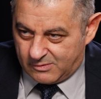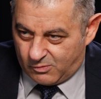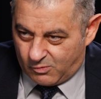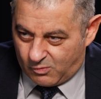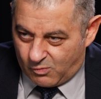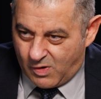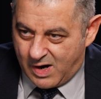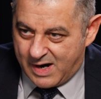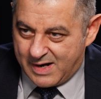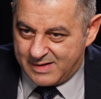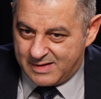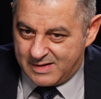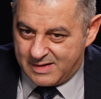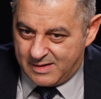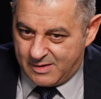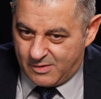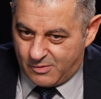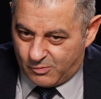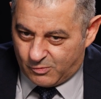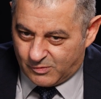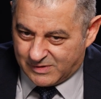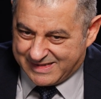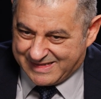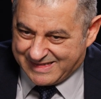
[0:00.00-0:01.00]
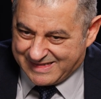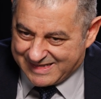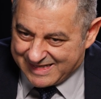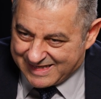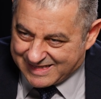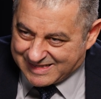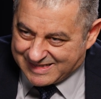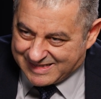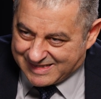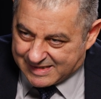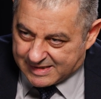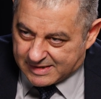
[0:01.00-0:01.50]
1 with
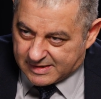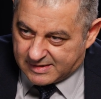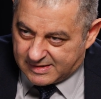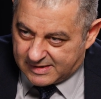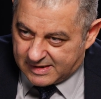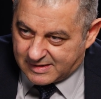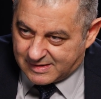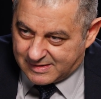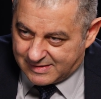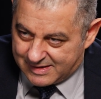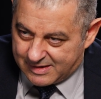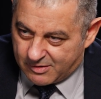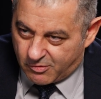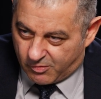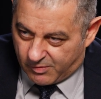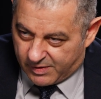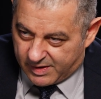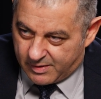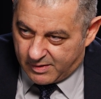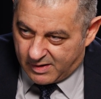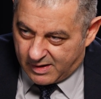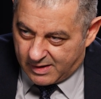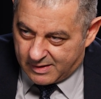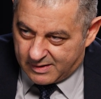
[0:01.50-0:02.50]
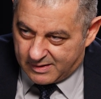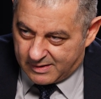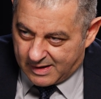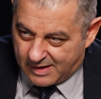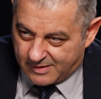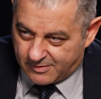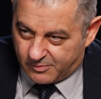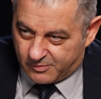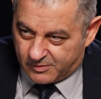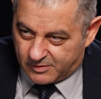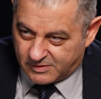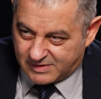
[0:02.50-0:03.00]
60, in
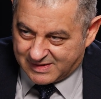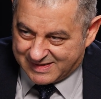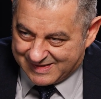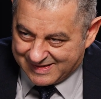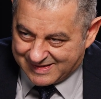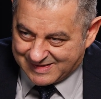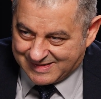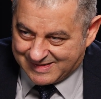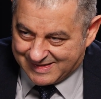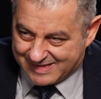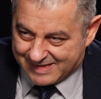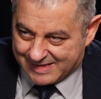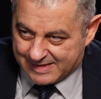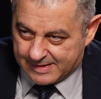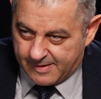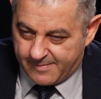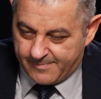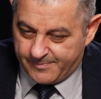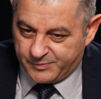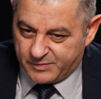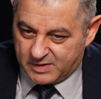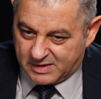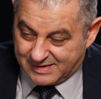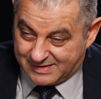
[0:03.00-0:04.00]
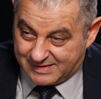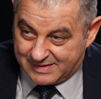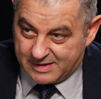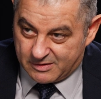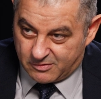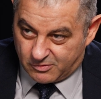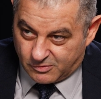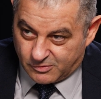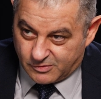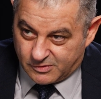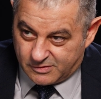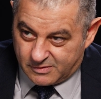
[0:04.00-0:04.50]
other words, 60
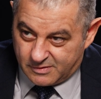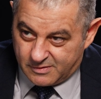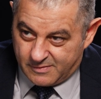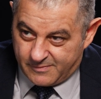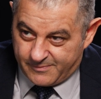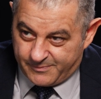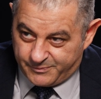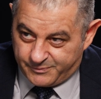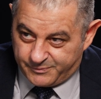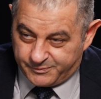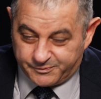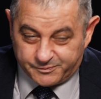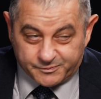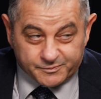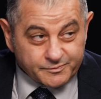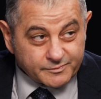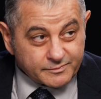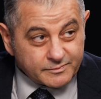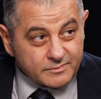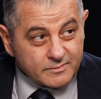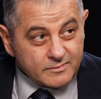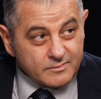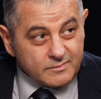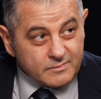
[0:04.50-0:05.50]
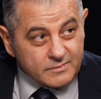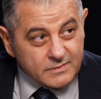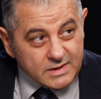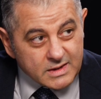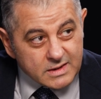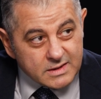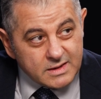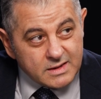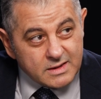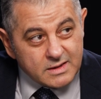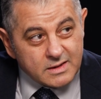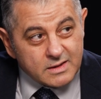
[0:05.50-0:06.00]
zeros,
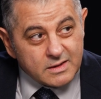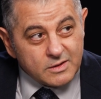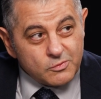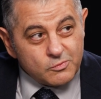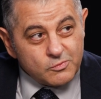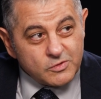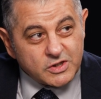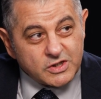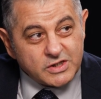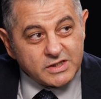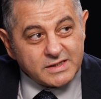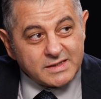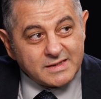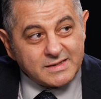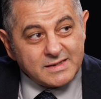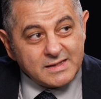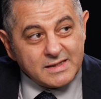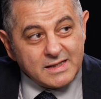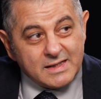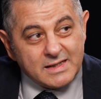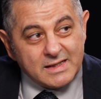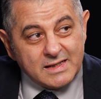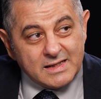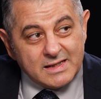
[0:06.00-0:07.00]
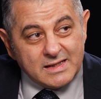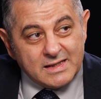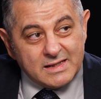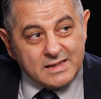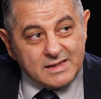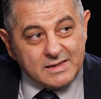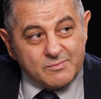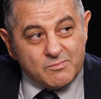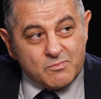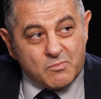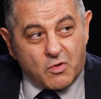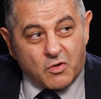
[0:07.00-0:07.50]
which is
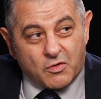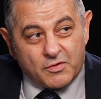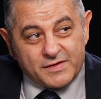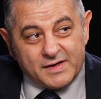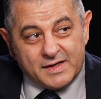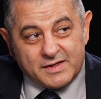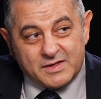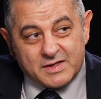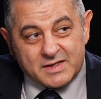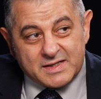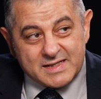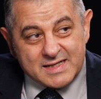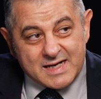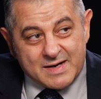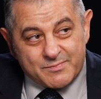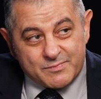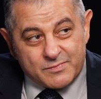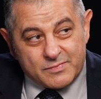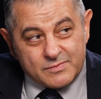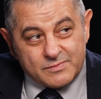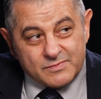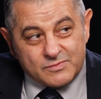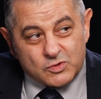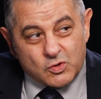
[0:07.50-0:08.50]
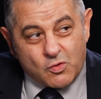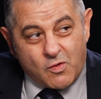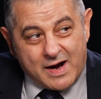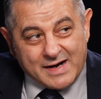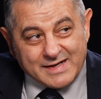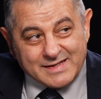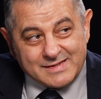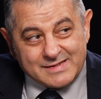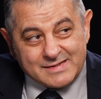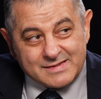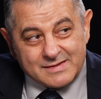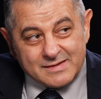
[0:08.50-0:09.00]
more than
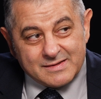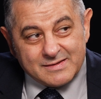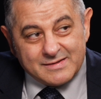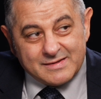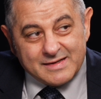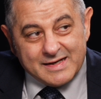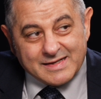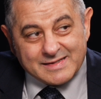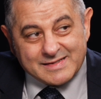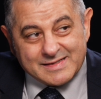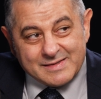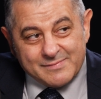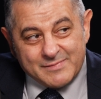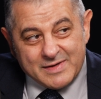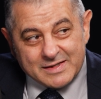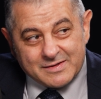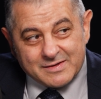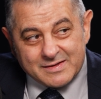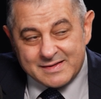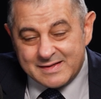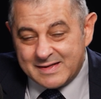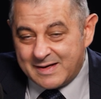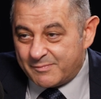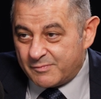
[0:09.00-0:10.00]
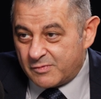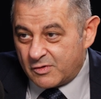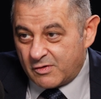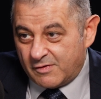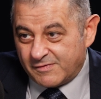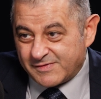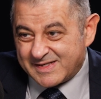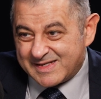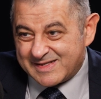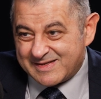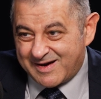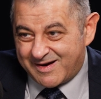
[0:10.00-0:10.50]
twice the estimated number
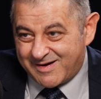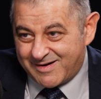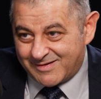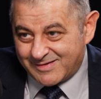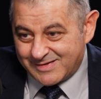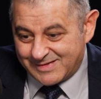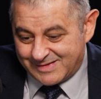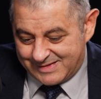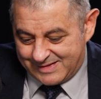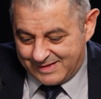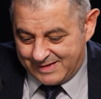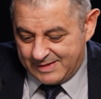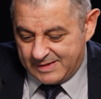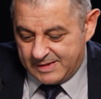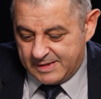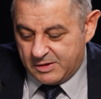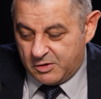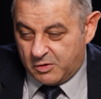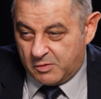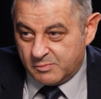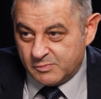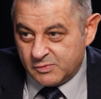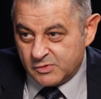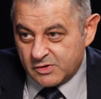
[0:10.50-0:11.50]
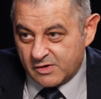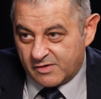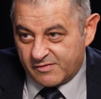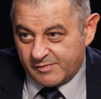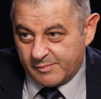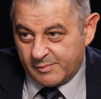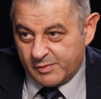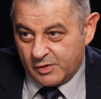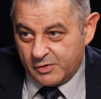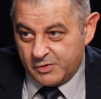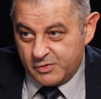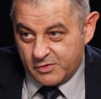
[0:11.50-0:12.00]
of stars in the
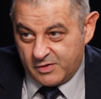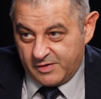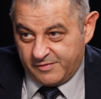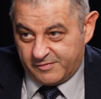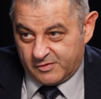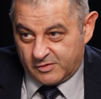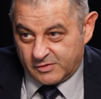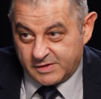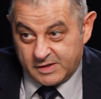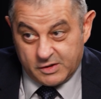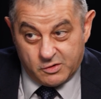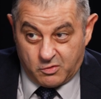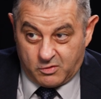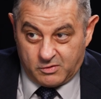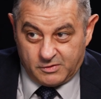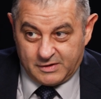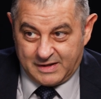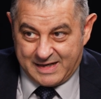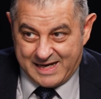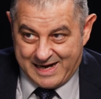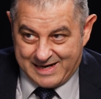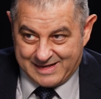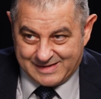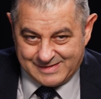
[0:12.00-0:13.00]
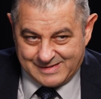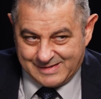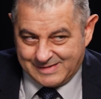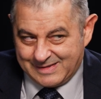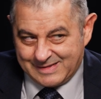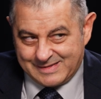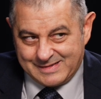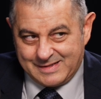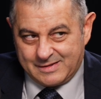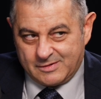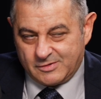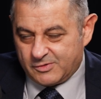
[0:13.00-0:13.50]
observable universe, in all the
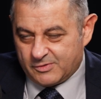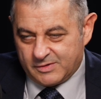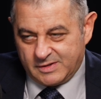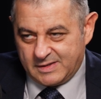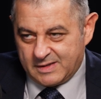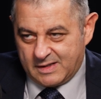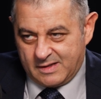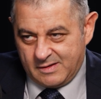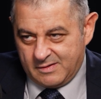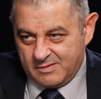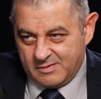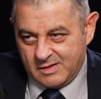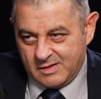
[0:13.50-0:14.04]
galaxies, etc. So it's